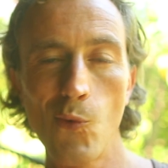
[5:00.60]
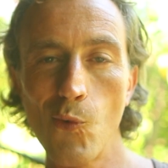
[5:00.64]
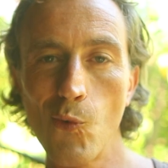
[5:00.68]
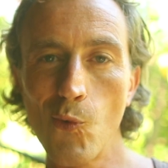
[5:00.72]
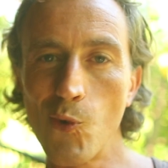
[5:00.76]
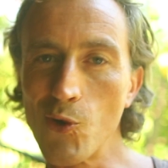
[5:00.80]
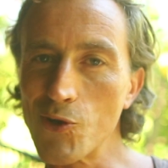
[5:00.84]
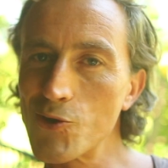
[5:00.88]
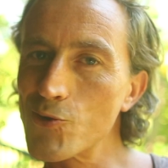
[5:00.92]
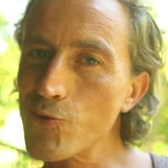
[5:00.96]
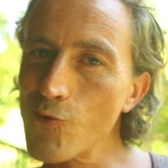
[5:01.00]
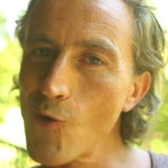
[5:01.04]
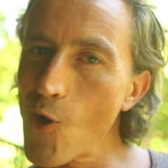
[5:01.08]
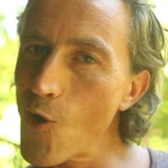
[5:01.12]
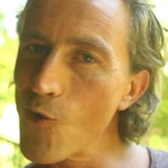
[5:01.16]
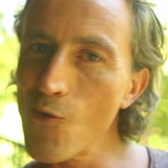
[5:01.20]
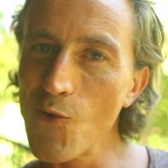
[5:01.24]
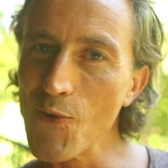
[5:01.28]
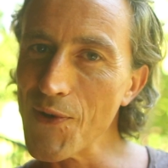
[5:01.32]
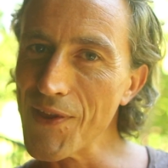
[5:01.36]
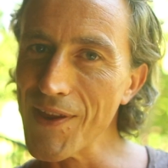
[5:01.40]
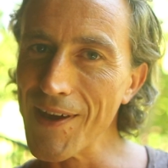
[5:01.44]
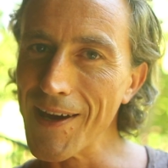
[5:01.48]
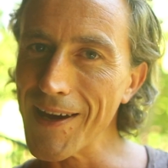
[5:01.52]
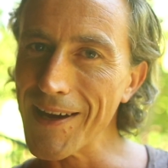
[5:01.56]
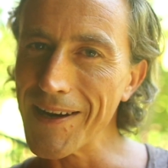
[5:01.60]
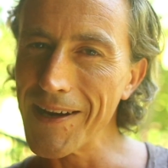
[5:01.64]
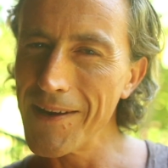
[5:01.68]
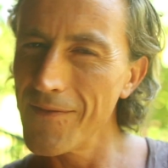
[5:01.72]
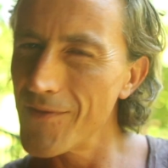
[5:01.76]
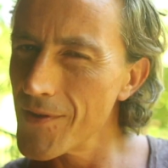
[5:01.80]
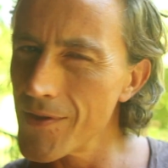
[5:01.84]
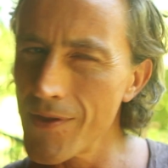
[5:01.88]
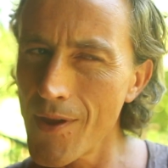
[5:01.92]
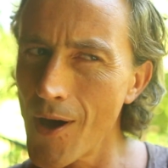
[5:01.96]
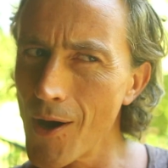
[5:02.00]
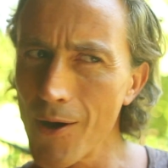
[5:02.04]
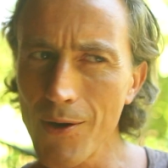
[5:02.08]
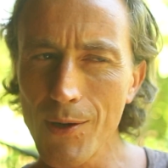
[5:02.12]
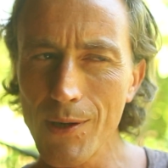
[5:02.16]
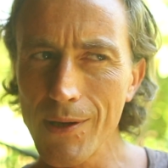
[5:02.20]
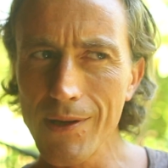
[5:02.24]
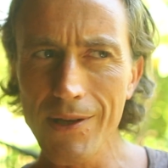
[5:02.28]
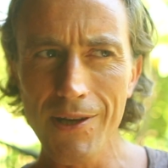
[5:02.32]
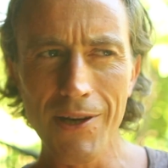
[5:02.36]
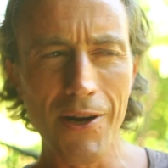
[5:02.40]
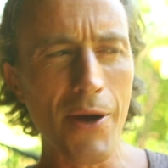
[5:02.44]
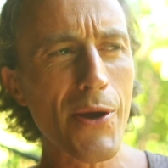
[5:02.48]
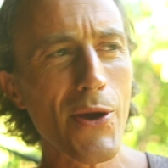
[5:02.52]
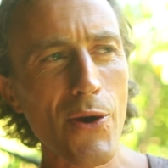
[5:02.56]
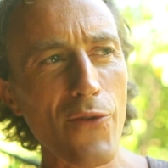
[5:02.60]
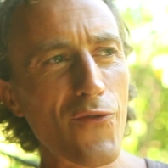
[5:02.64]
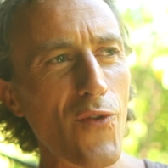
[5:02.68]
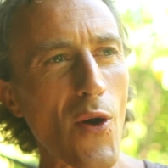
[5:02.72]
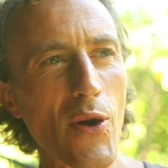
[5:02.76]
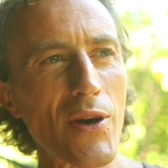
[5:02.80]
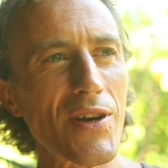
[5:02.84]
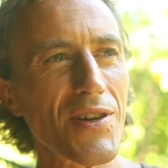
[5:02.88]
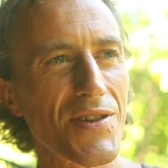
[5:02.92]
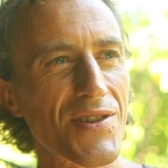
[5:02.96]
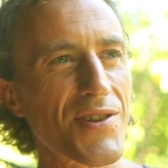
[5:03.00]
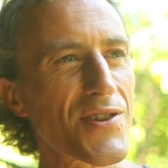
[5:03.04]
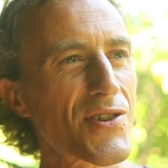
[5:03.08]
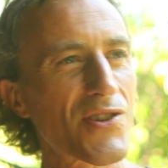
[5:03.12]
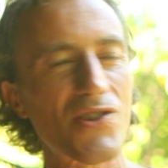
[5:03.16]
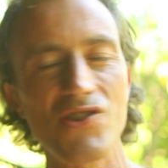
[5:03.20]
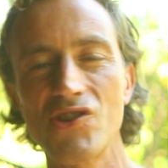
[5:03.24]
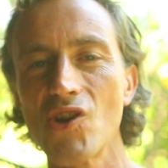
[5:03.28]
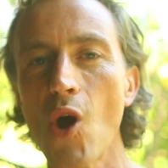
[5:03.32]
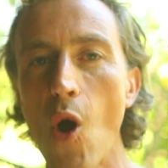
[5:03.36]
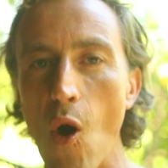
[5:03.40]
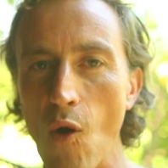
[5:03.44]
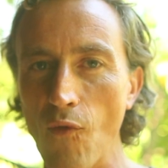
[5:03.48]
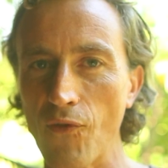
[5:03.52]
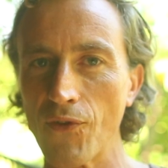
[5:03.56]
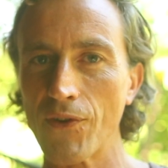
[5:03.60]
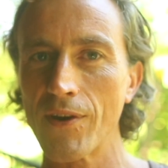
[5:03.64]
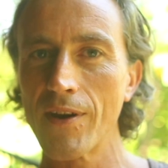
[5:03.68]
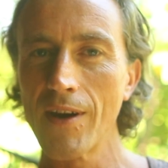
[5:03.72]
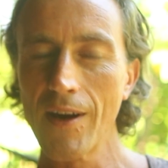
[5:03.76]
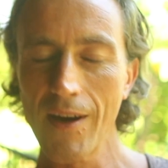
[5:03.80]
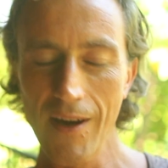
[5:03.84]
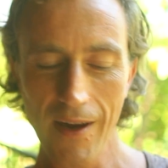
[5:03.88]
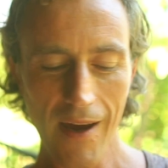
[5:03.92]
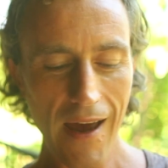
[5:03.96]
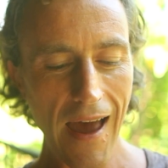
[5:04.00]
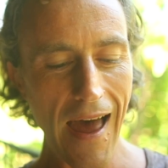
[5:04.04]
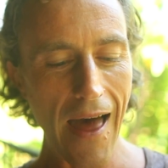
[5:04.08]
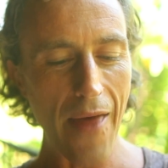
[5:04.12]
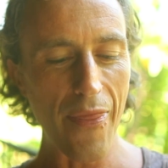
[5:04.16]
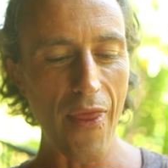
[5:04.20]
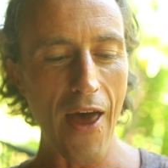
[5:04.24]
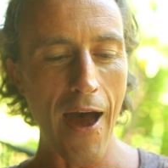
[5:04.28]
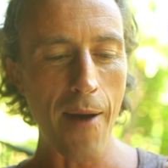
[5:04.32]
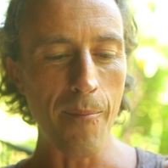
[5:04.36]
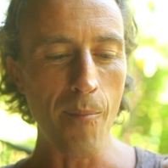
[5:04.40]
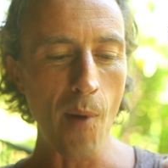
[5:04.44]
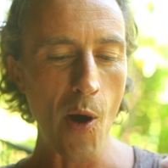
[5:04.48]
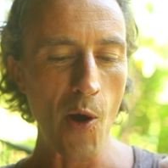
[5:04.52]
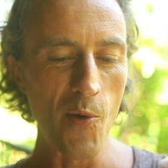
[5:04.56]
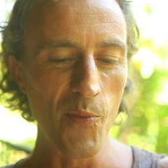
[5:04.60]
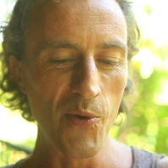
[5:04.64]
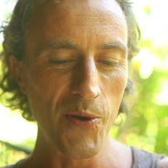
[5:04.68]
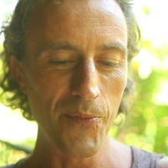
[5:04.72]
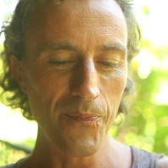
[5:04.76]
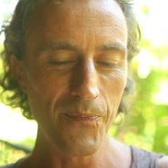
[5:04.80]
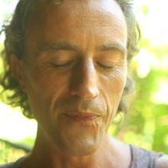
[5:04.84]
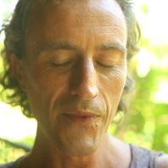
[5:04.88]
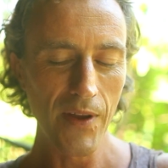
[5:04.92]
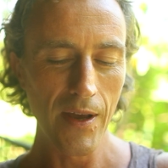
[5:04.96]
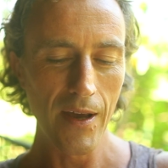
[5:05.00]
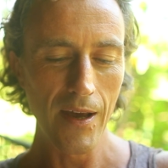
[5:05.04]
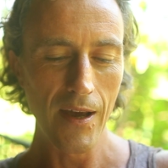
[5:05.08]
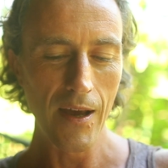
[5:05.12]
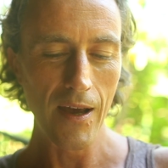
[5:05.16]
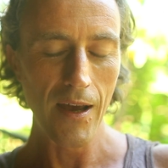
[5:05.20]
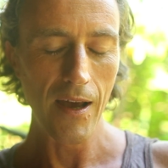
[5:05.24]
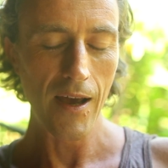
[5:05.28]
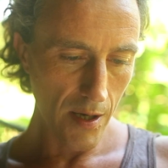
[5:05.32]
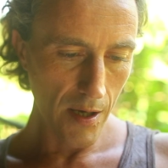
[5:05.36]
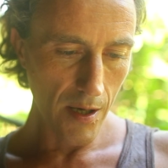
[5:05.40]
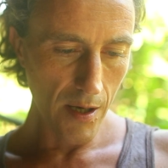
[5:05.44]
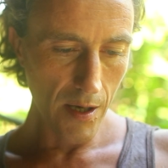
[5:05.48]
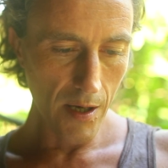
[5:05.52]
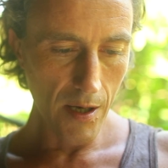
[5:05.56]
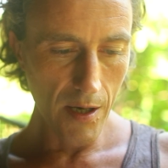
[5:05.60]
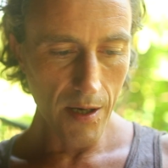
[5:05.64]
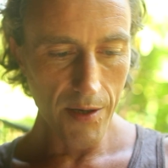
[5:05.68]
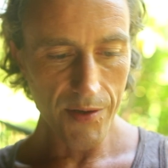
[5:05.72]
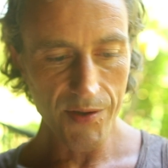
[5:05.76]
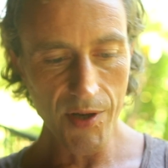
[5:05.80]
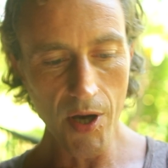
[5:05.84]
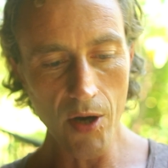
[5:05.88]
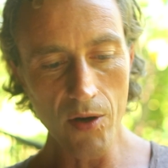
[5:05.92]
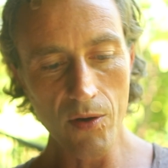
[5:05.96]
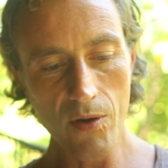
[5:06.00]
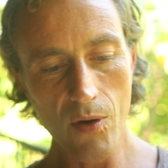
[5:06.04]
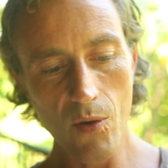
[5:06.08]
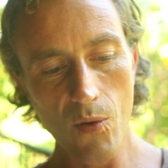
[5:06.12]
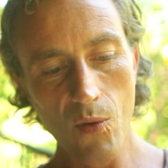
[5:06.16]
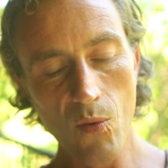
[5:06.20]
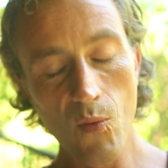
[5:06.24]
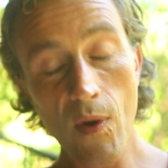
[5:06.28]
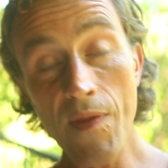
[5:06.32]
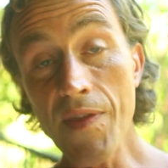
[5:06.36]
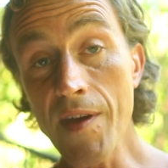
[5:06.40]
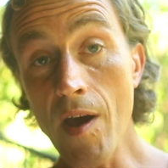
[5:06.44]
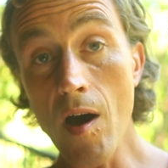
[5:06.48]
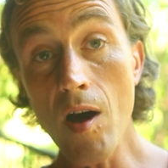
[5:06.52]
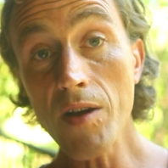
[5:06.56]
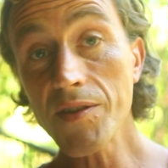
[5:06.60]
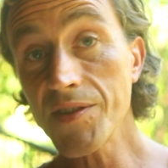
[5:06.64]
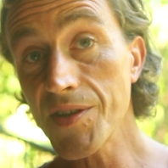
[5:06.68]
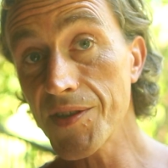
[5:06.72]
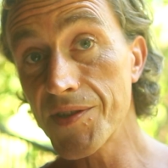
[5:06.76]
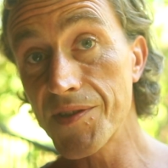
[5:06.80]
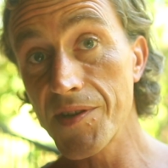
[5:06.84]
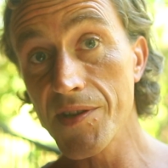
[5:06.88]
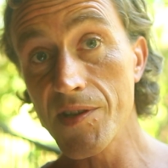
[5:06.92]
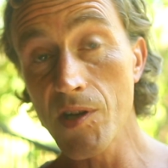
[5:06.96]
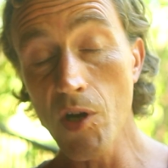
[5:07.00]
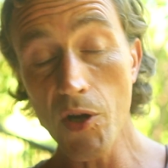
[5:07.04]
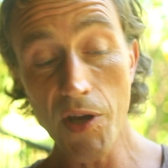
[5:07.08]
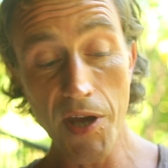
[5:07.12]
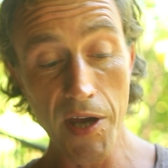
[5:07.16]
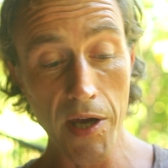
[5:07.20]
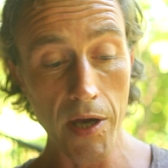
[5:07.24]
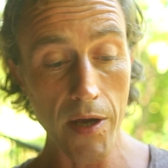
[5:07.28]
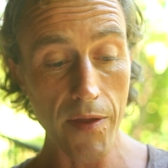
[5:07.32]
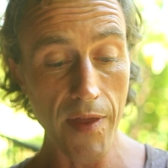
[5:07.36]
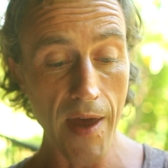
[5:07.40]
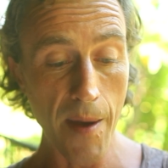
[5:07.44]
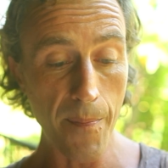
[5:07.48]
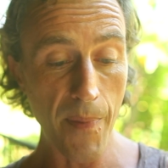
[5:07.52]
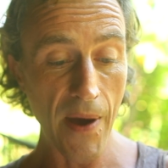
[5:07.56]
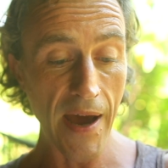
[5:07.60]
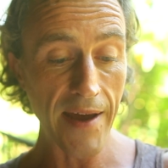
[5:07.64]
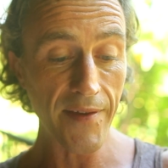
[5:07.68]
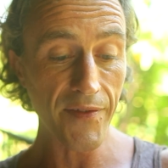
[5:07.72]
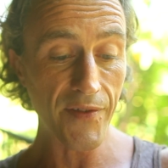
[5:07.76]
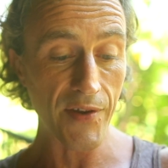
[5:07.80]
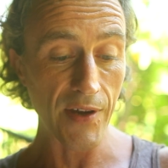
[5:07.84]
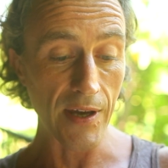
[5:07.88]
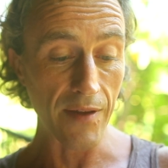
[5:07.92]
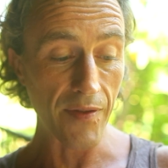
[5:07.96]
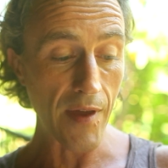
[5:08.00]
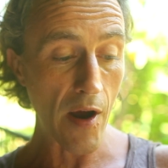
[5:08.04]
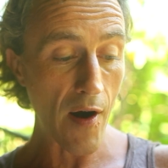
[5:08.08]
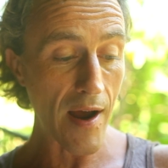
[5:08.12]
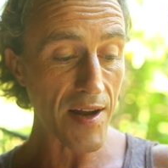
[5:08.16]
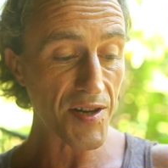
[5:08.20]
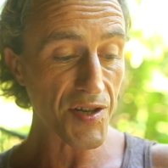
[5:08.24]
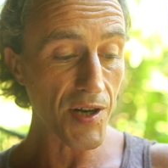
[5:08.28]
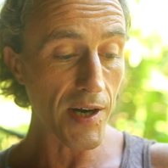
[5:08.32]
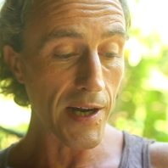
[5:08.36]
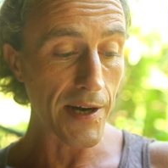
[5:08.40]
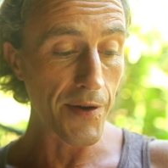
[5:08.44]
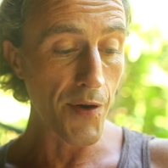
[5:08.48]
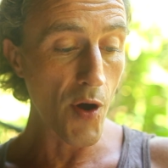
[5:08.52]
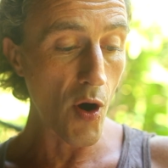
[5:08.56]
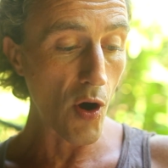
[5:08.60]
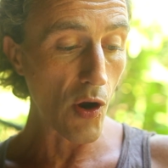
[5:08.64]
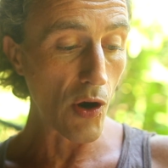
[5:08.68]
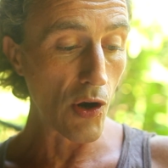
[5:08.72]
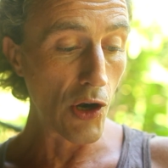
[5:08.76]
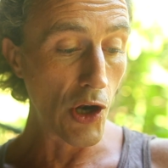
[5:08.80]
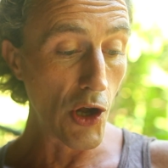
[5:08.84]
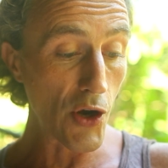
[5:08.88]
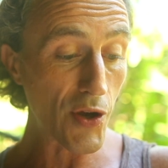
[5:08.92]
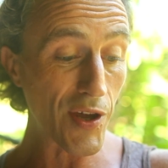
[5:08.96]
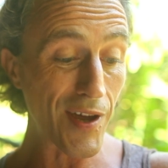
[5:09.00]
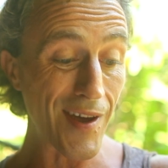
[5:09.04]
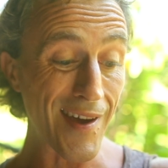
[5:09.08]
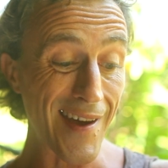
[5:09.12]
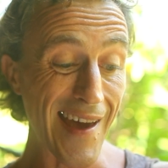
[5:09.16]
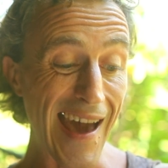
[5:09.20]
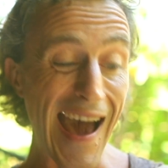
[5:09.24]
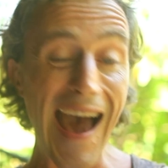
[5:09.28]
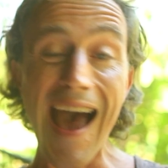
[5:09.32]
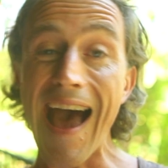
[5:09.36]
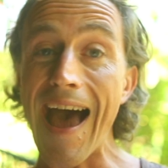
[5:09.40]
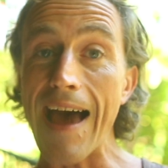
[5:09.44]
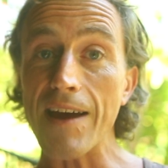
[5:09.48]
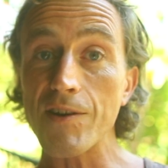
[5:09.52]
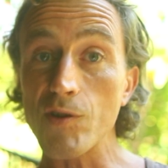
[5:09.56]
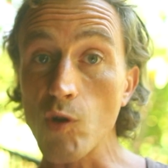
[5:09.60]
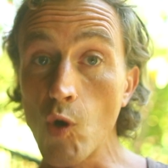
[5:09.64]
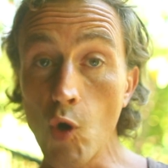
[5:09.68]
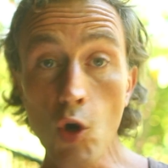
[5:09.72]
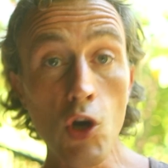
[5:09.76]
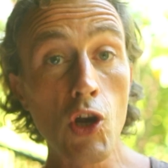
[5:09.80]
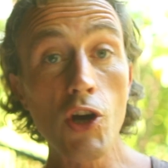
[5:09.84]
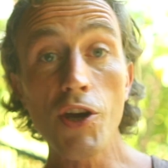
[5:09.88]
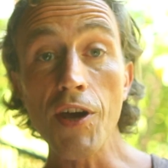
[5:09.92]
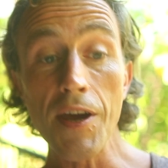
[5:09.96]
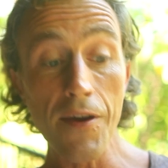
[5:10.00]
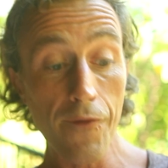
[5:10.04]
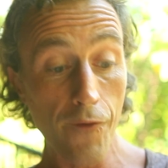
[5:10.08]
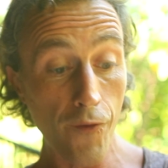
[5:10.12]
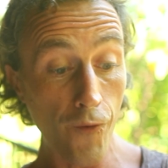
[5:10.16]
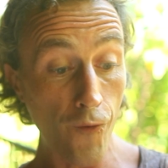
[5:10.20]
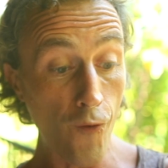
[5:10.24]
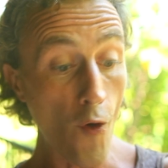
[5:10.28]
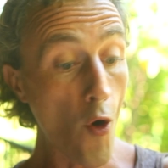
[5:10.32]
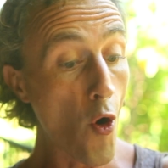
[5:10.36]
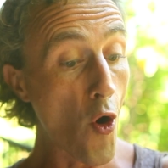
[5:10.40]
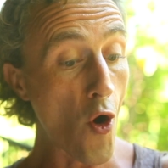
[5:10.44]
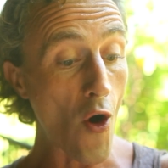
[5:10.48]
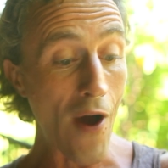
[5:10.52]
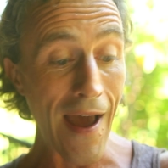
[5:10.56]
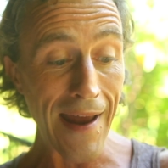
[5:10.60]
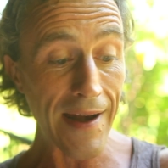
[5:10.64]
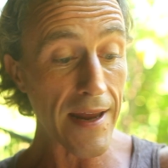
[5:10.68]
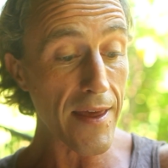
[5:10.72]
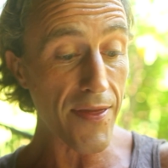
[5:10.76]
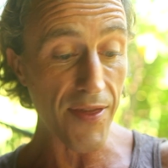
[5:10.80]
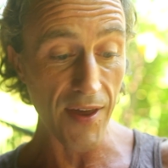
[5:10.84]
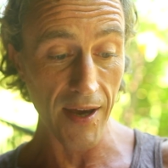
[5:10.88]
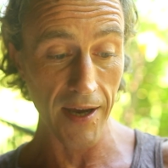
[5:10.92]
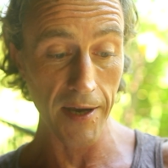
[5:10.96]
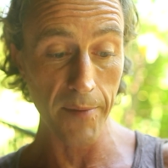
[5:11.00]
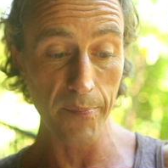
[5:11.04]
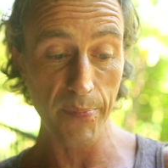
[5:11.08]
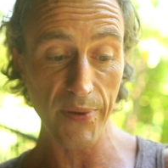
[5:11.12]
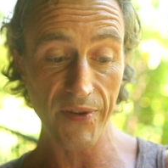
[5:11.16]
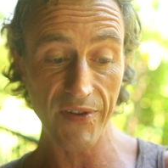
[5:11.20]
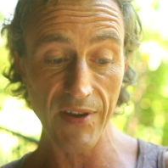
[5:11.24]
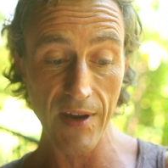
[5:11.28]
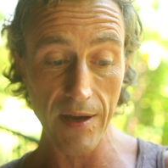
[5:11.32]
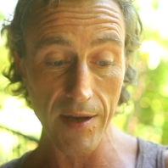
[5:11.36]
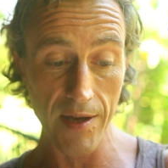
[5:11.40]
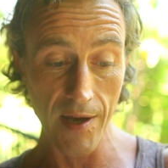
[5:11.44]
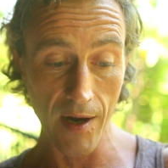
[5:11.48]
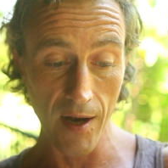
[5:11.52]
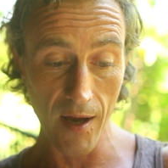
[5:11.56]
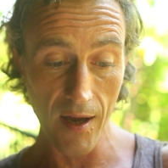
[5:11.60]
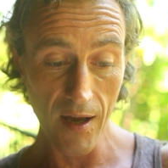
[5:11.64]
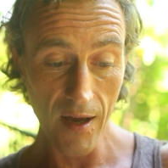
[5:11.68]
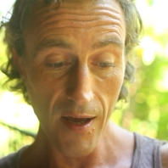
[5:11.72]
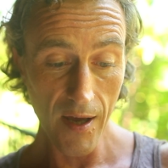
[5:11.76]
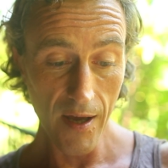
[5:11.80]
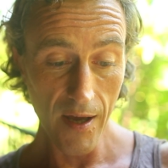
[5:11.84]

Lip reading: what's wrong with it, even though, you know, your focus is soft at that moment. So when the artist is looking at their painting, they're actually not looking at or looking for anything in particular.